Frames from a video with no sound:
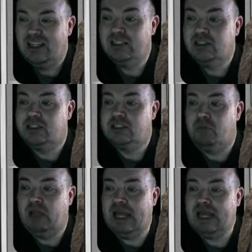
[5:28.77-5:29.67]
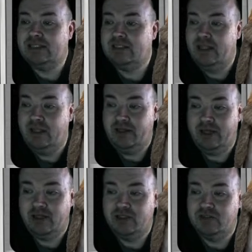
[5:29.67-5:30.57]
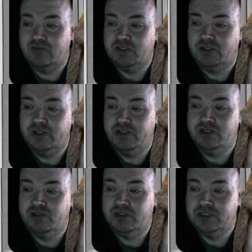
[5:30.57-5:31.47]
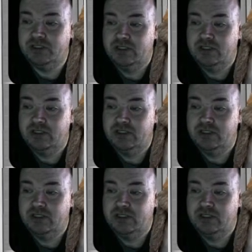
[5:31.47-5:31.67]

Splat, yeah, that is officially dangerous.